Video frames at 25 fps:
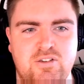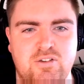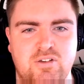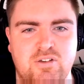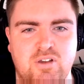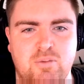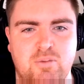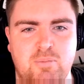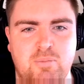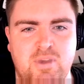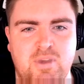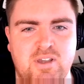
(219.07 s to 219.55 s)

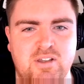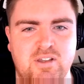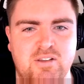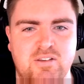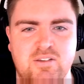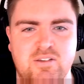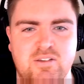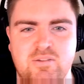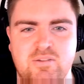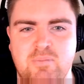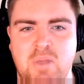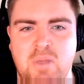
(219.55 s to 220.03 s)

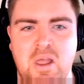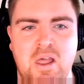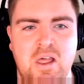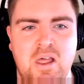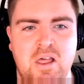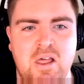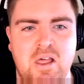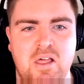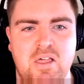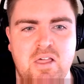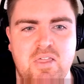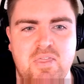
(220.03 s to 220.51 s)
commands.
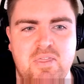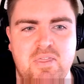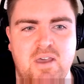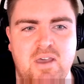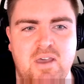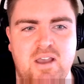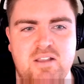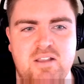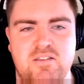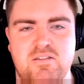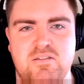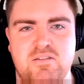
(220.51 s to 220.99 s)

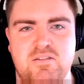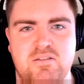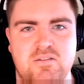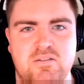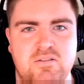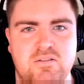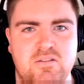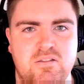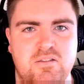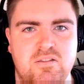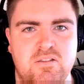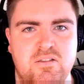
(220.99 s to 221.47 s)
That's
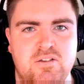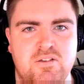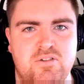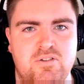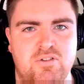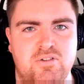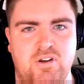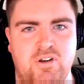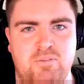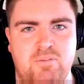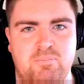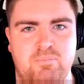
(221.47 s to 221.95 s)
the
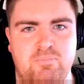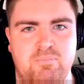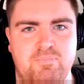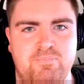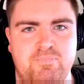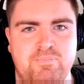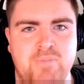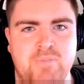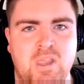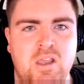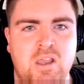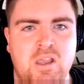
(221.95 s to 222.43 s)
dream.
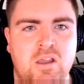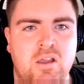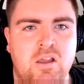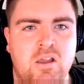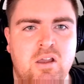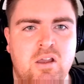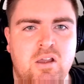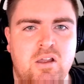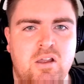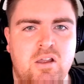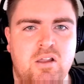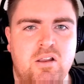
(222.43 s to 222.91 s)

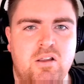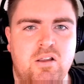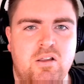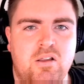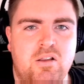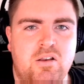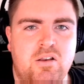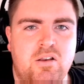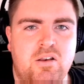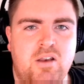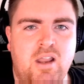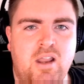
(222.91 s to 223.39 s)

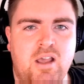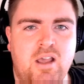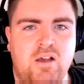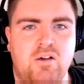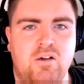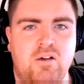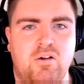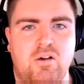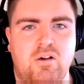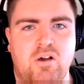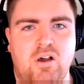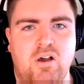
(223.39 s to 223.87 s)

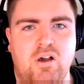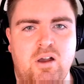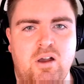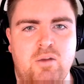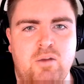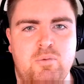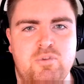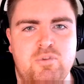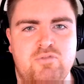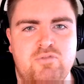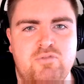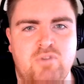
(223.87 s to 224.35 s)
Now, I
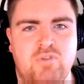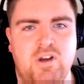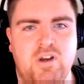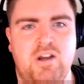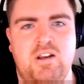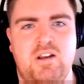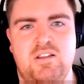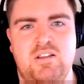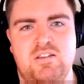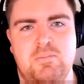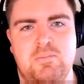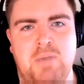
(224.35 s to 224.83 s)
was
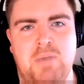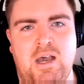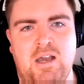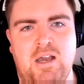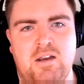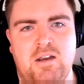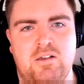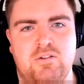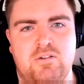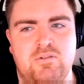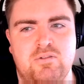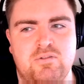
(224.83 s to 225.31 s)
reading some
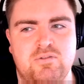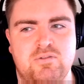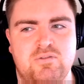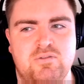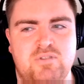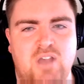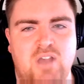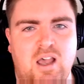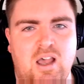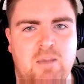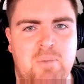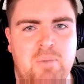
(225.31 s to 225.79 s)
articles
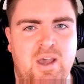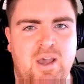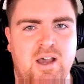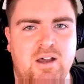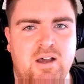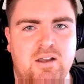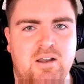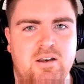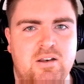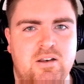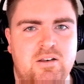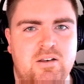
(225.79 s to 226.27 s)

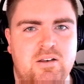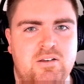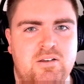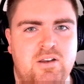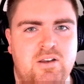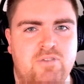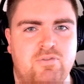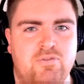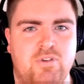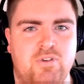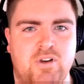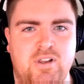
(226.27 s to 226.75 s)
about
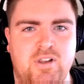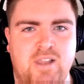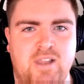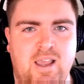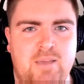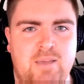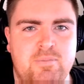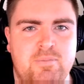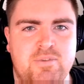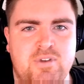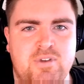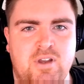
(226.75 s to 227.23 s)
different
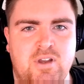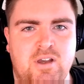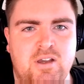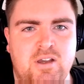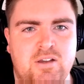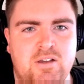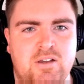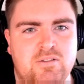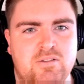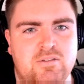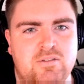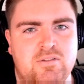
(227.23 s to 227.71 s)
game
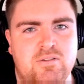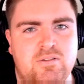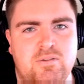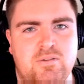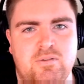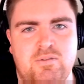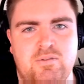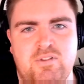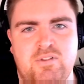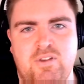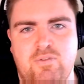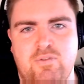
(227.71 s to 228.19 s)
styles,
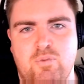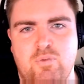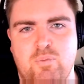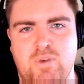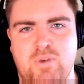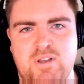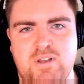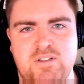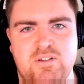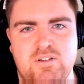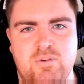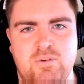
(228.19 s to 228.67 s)
different
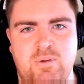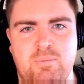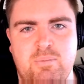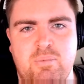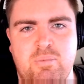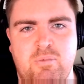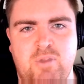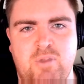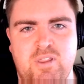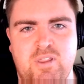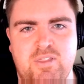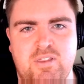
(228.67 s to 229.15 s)
ways to
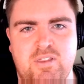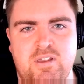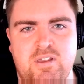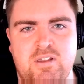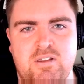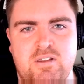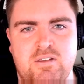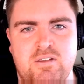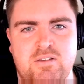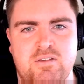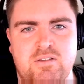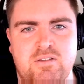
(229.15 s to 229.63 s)
implement
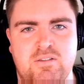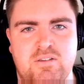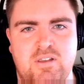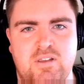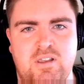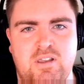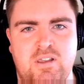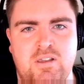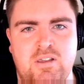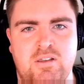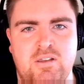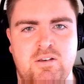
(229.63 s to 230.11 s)
things
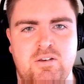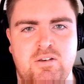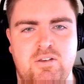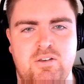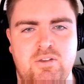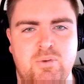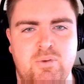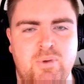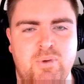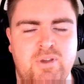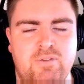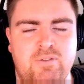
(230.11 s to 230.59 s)
in
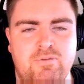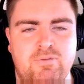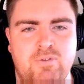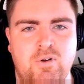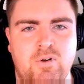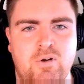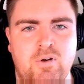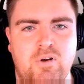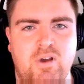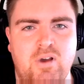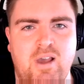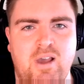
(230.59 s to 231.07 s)

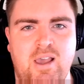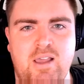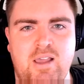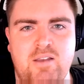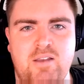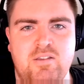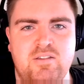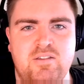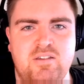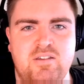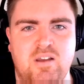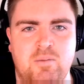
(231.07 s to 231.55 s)
UE4, and
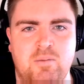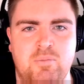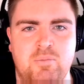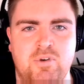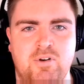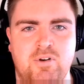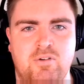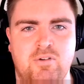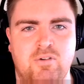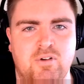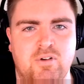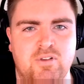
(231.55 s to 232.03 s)
stumbled
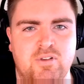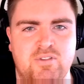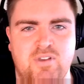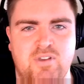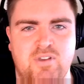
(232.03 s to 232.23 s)
across an